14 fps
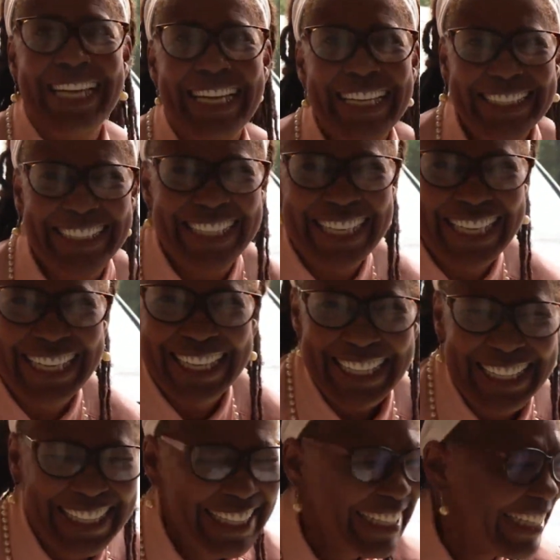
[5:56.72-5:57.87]
is it
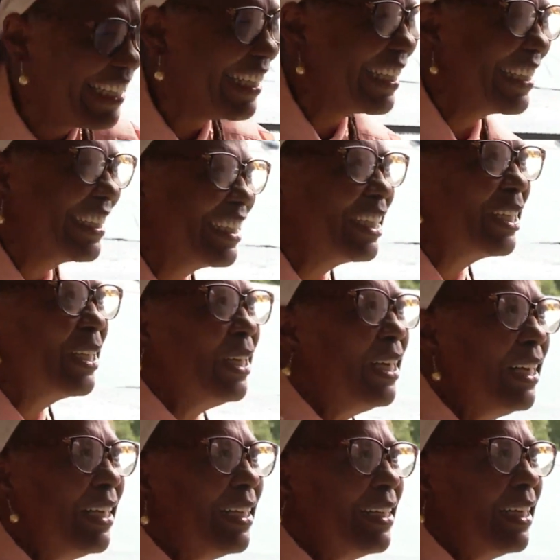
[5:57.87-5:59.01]
something you should have gotten,
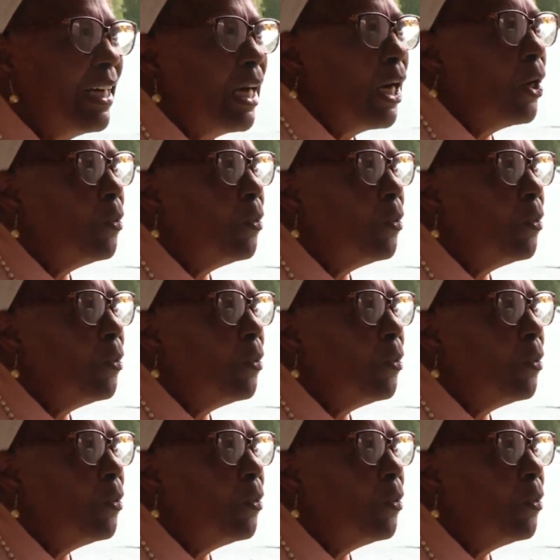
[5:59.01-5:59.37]
should have had,